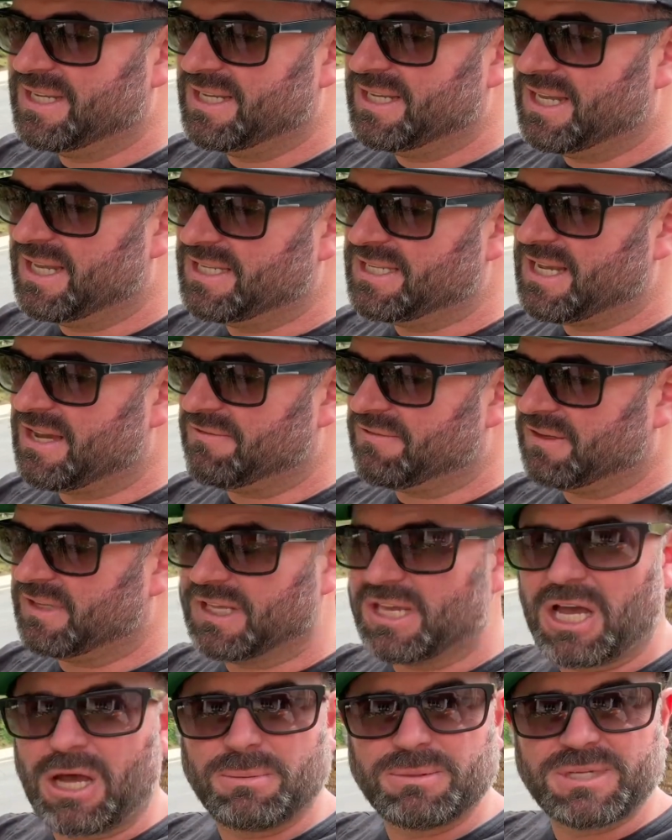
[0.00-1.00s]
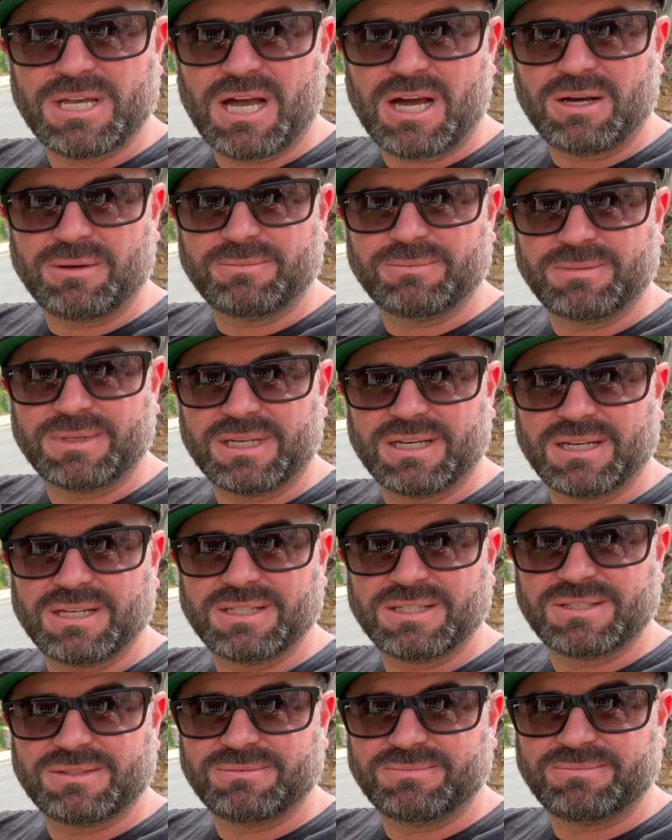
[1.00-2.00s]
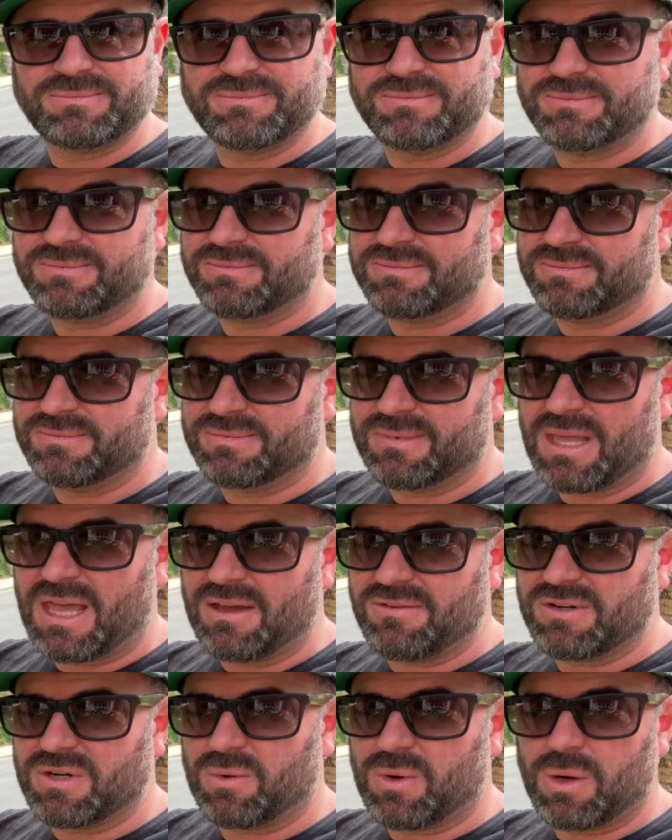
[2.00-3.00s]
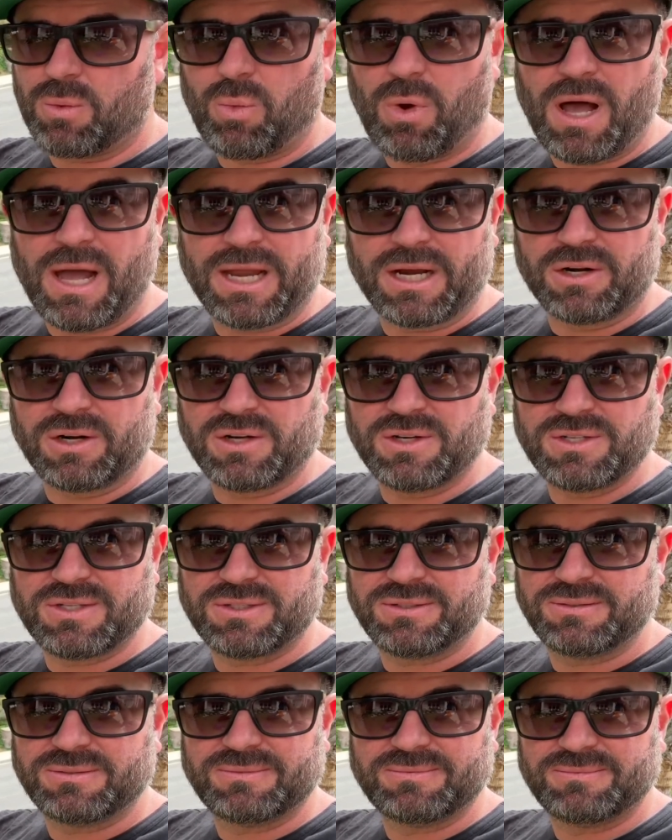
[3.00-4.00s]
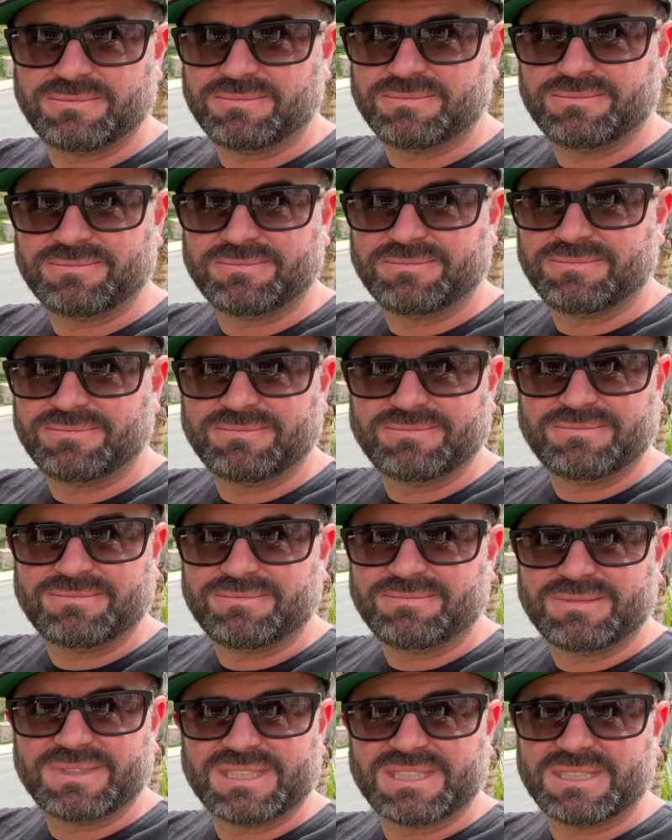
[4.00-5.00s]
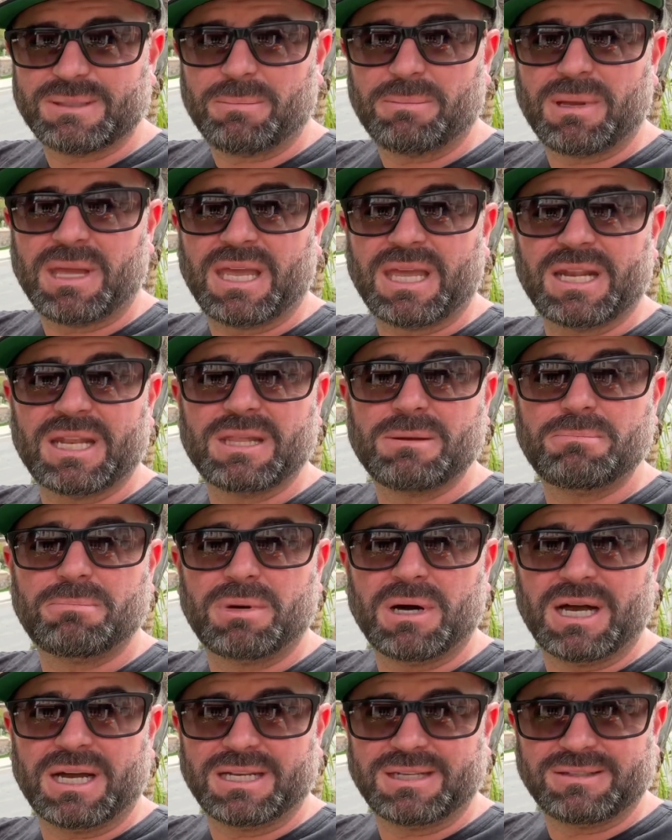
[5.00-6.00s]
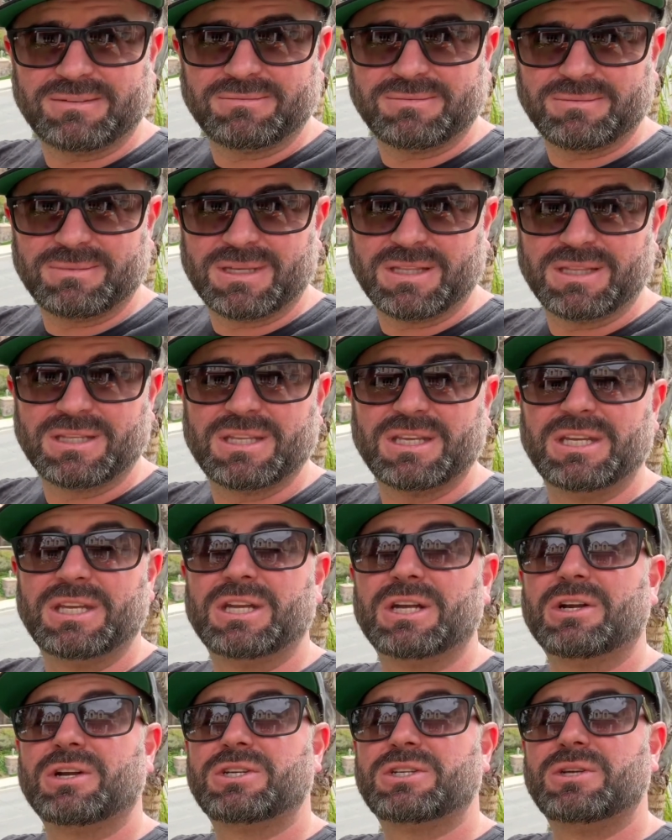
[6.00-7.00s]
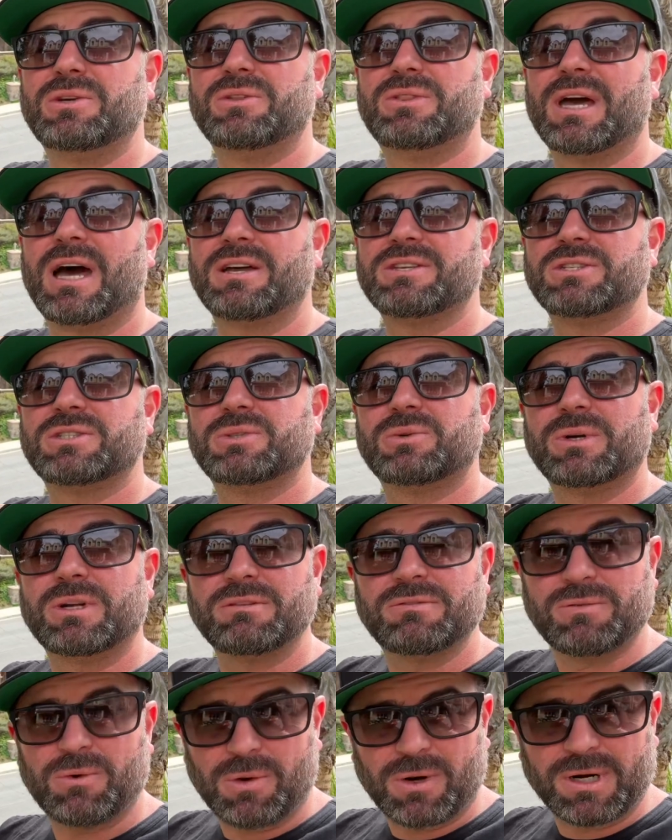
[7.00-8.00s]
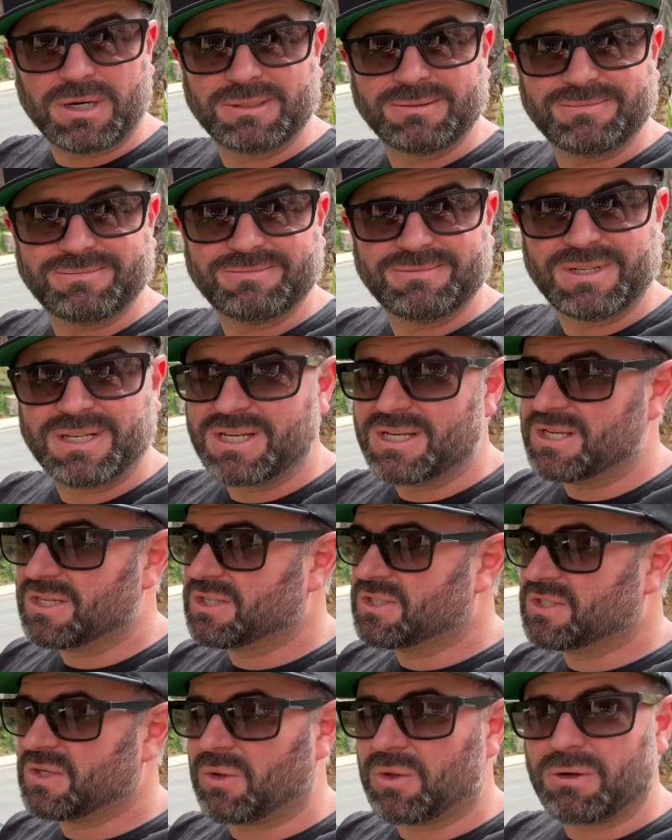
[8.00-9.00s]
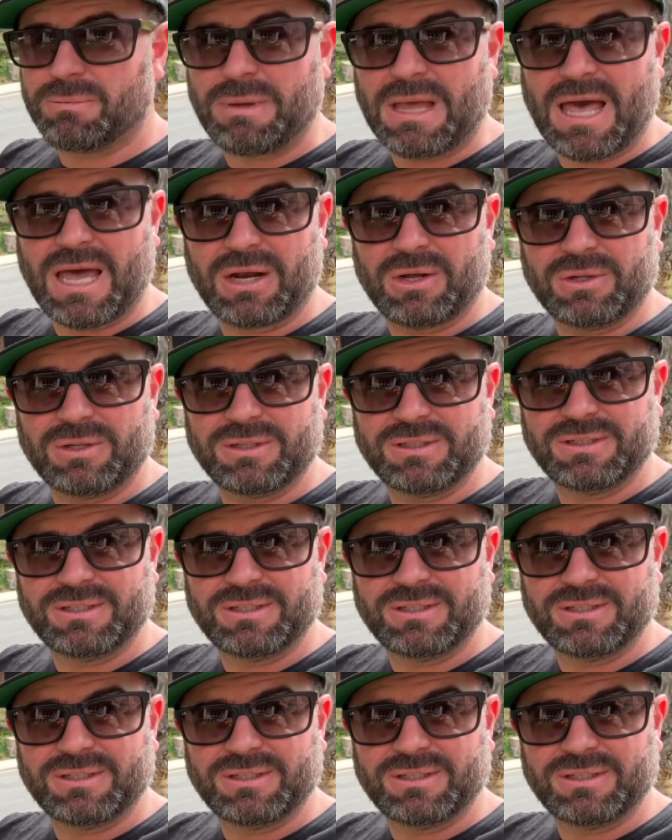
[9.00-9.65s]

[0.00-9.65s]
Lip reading: it definitely helps out because having to run wires is a pain in the butt in the year 2024. Solar panel